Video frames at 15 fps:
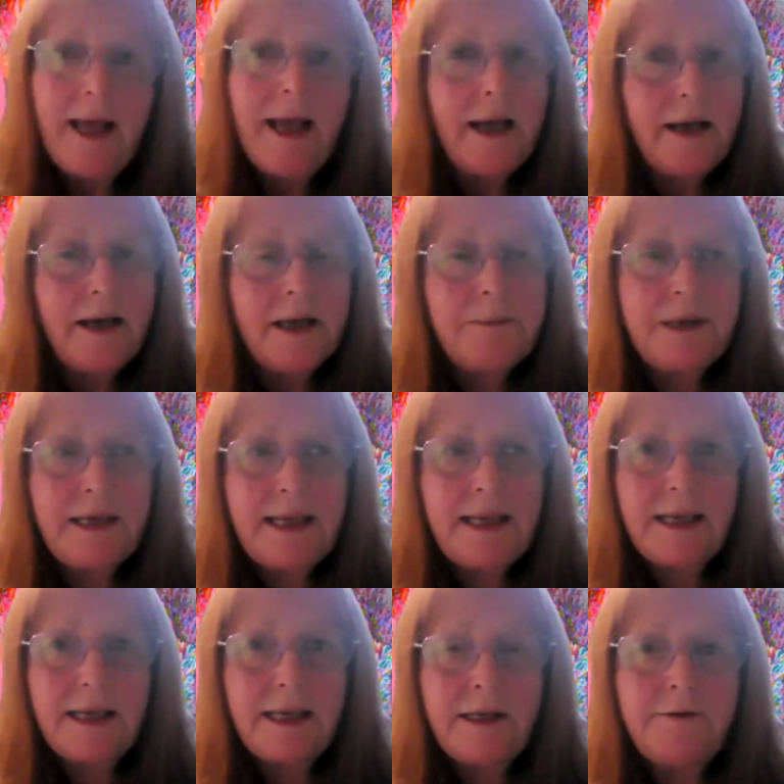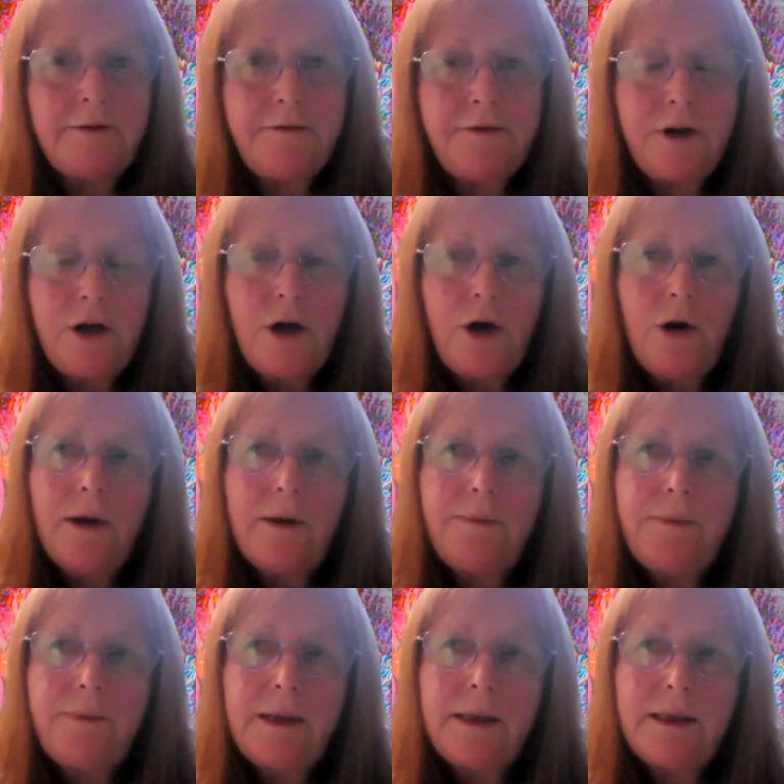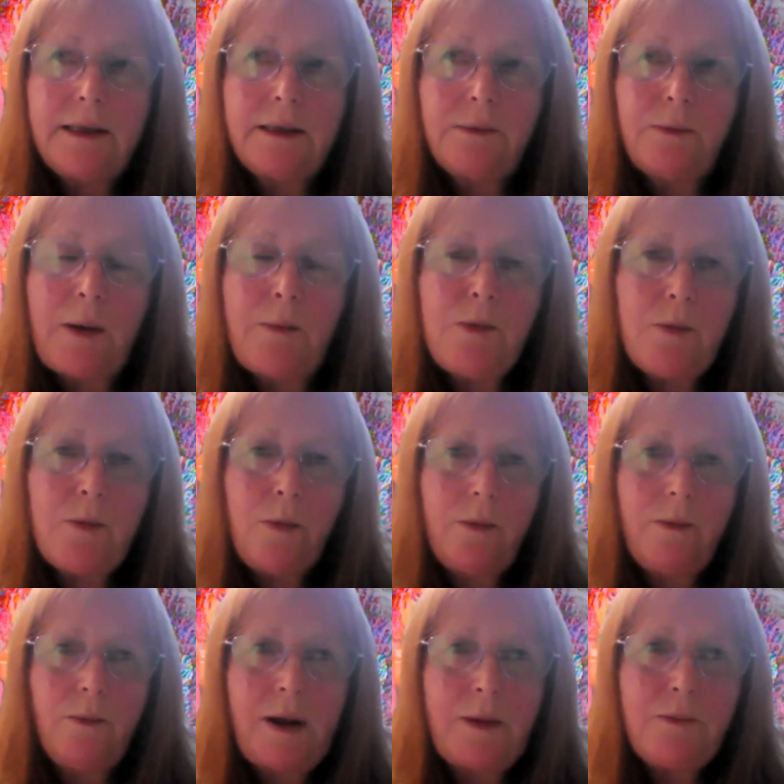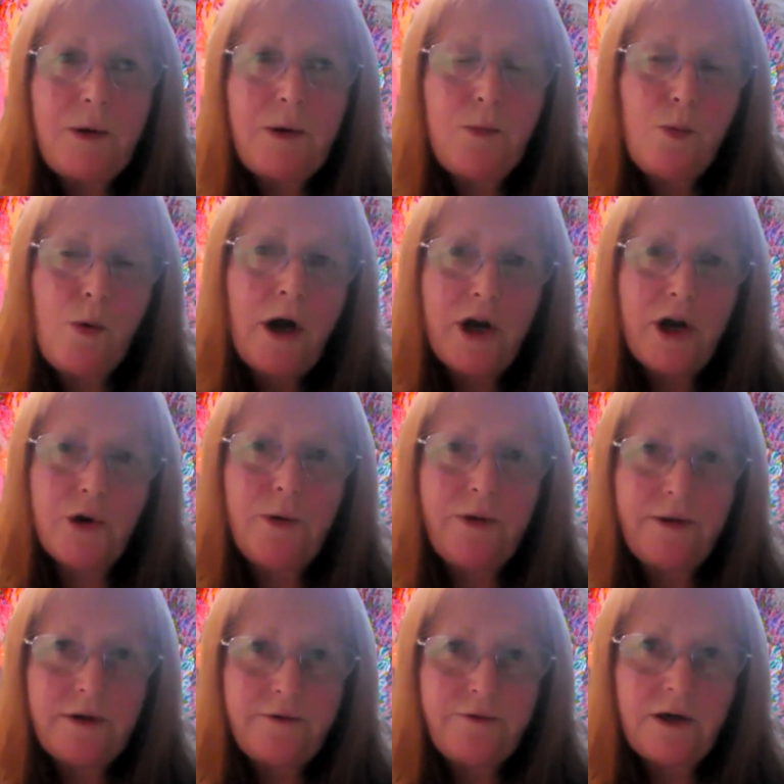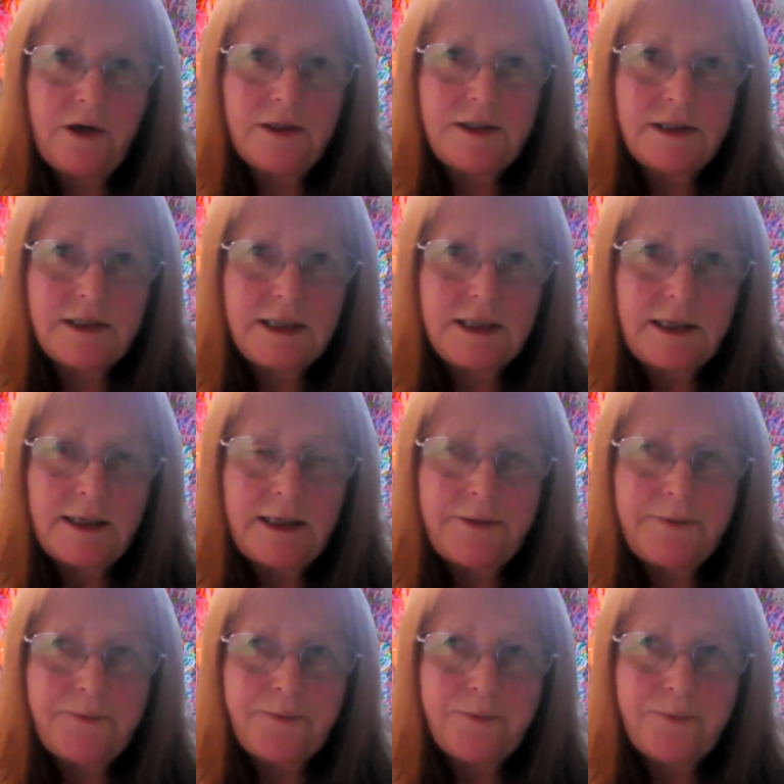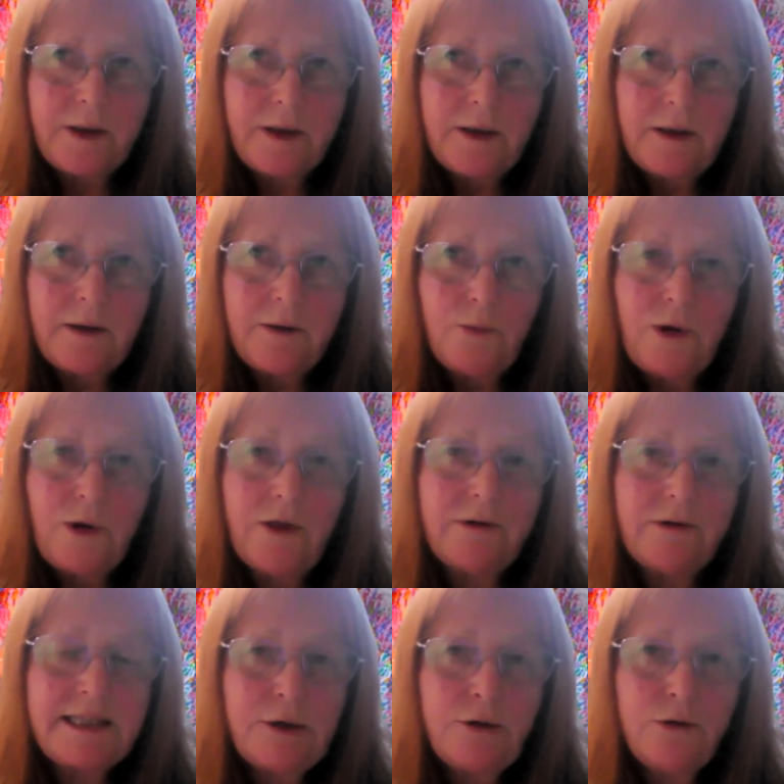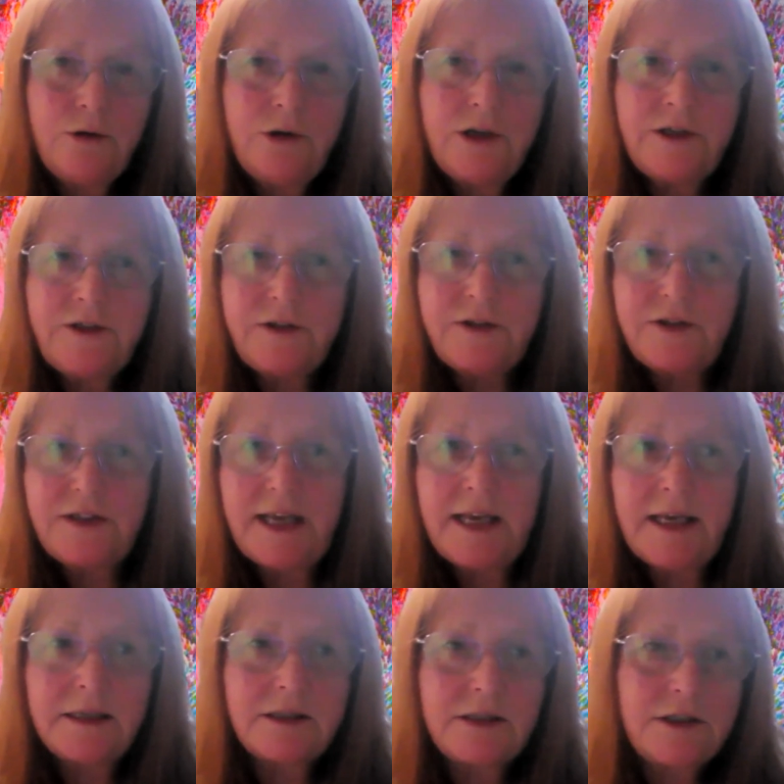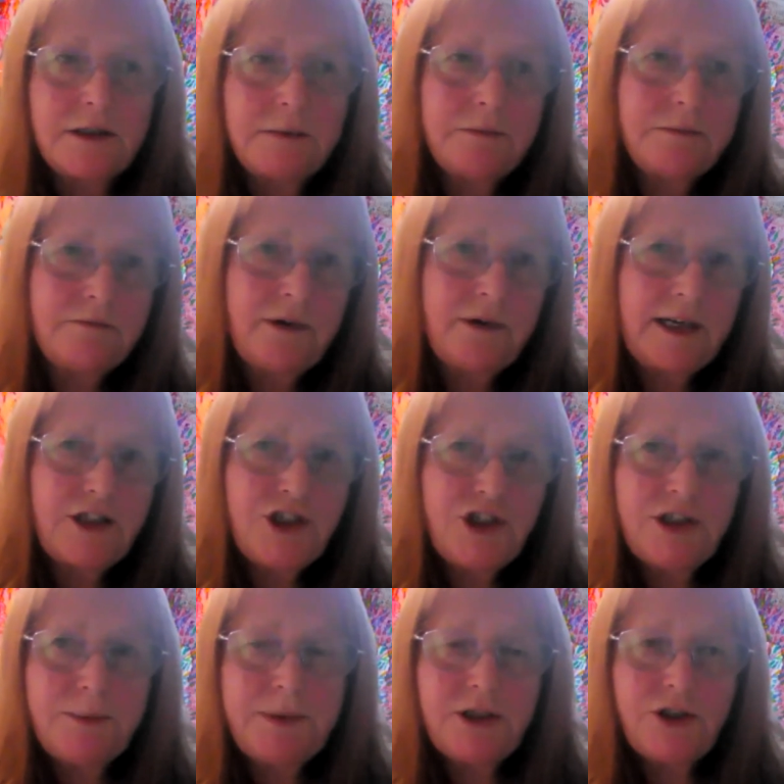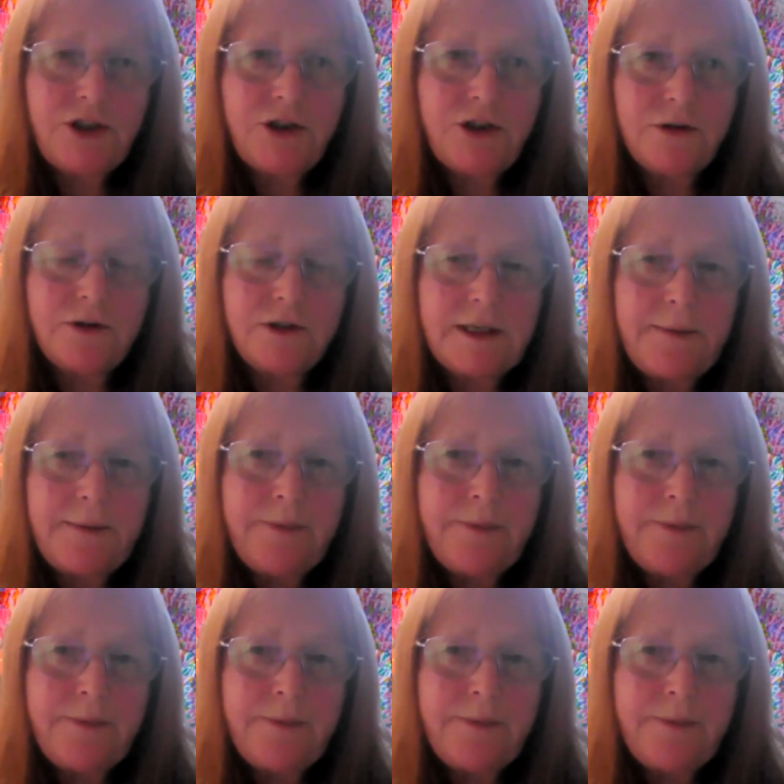and I believe when we work with adversity, whether it's illness, debt, relationship issues,